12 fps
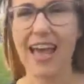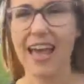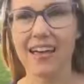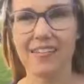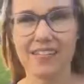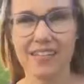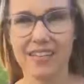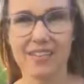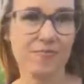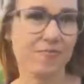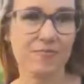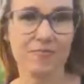and
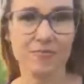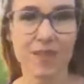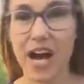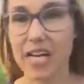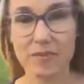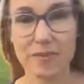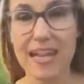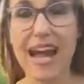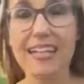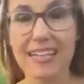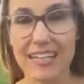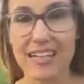the
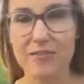hospitality